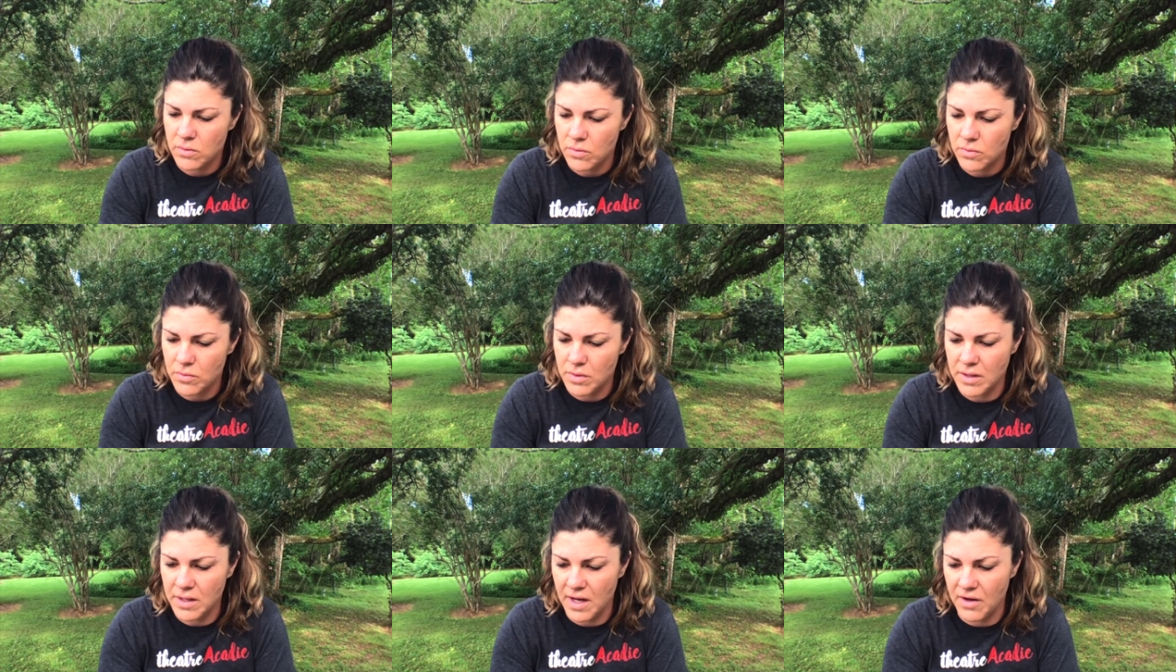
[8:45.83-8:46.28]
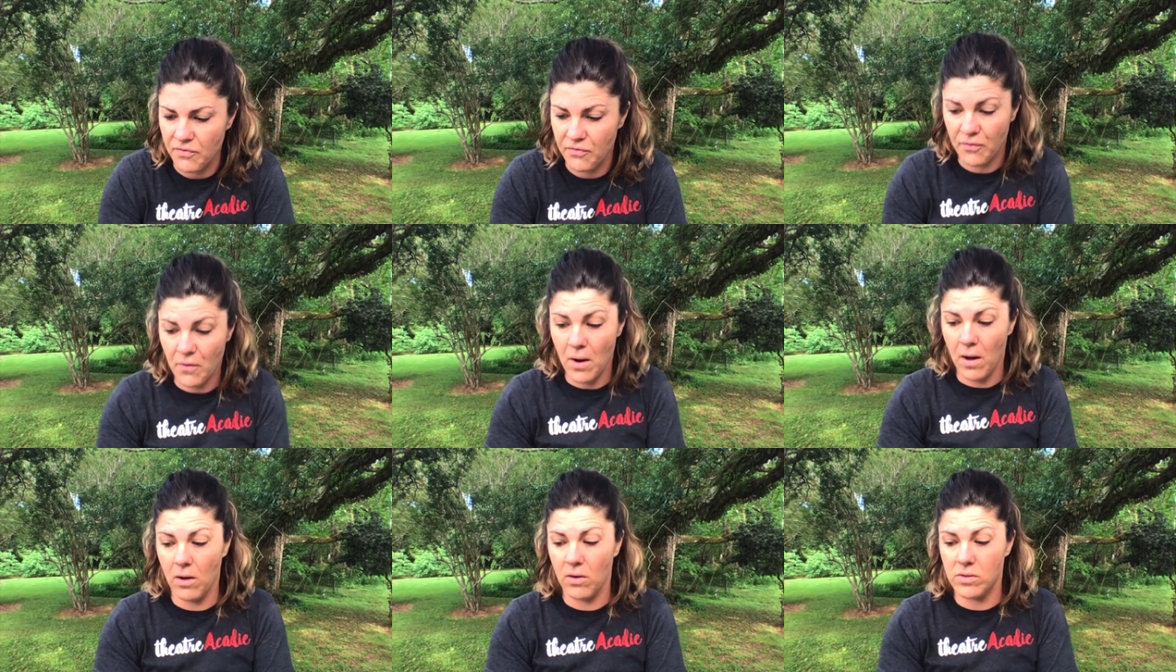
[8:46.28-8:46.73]
Rene
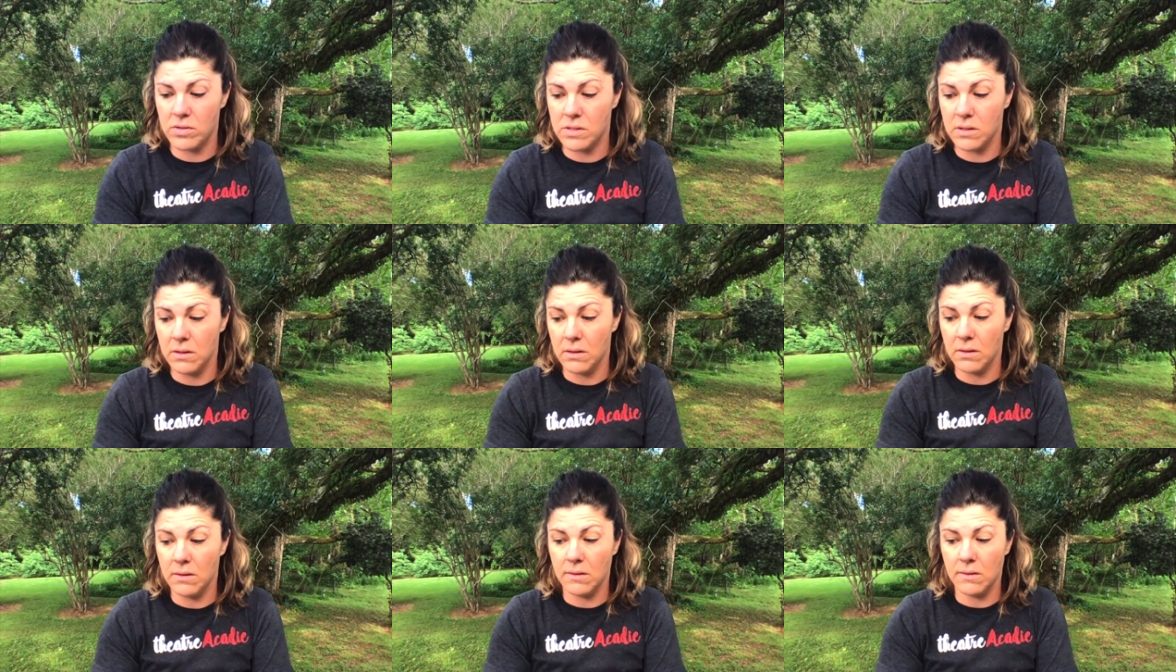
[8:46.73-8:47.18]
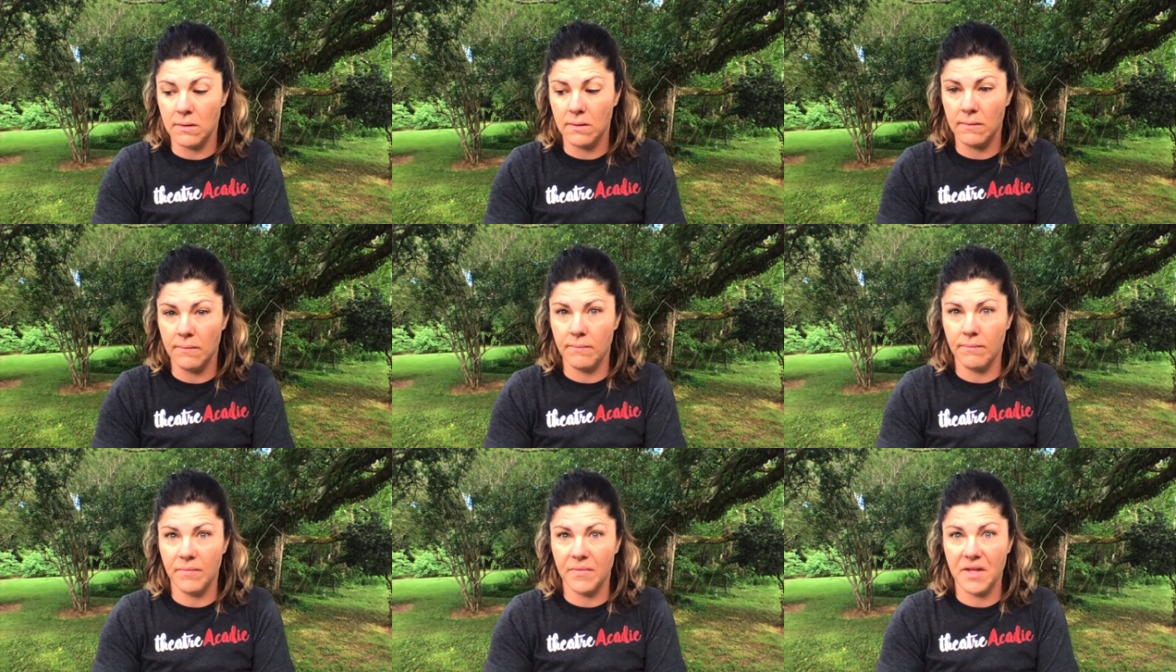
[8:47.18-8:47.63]
froze.
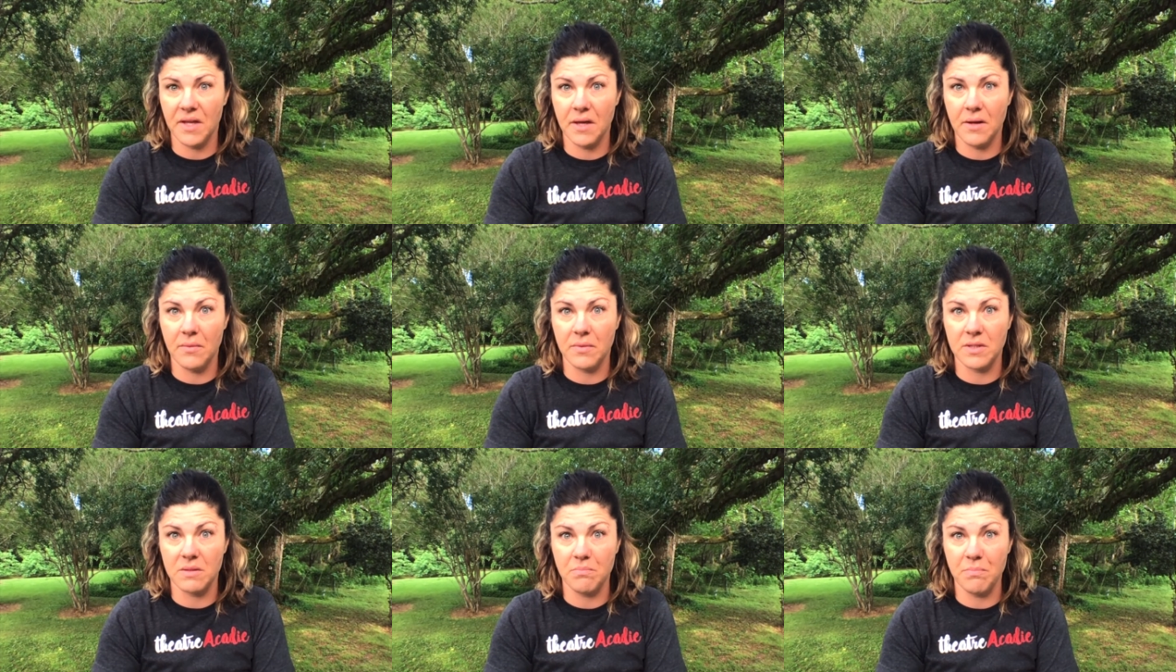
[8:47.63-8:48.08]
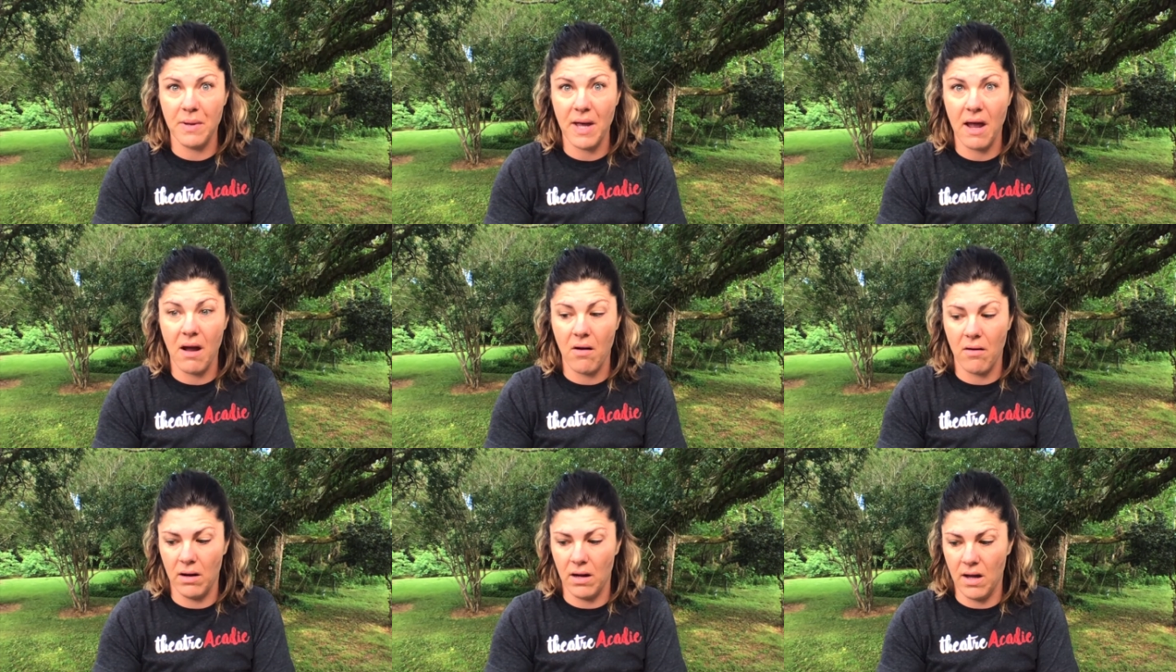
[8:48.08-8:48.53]
He was
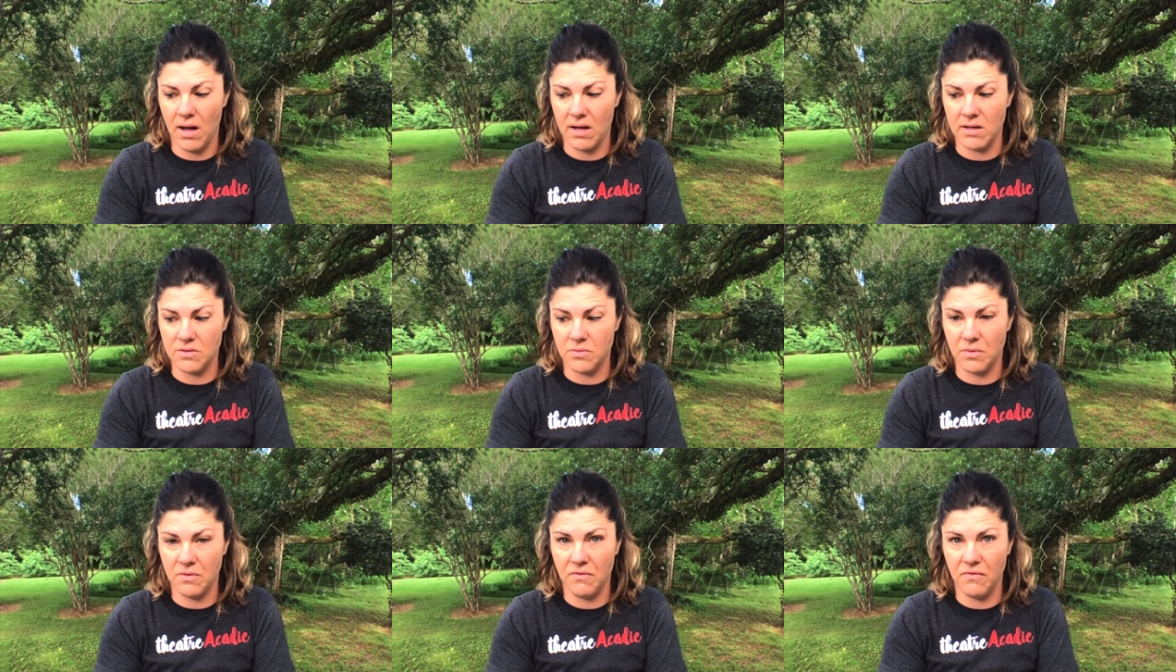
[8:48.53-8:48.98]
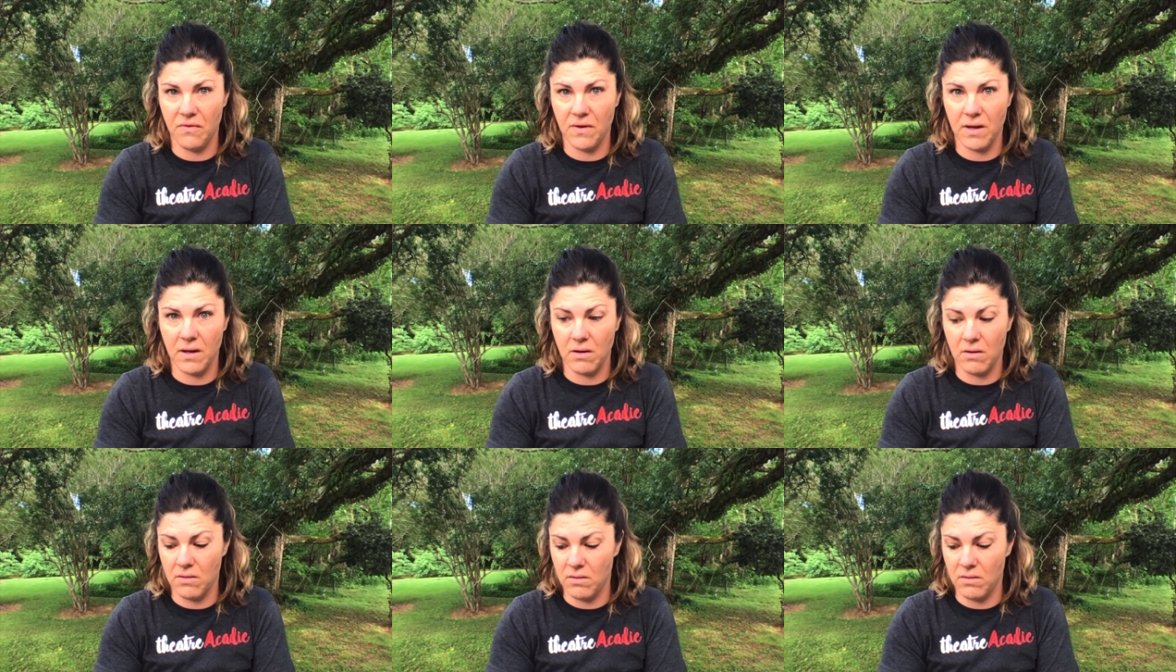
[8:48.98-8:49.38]
paralyzed with fear.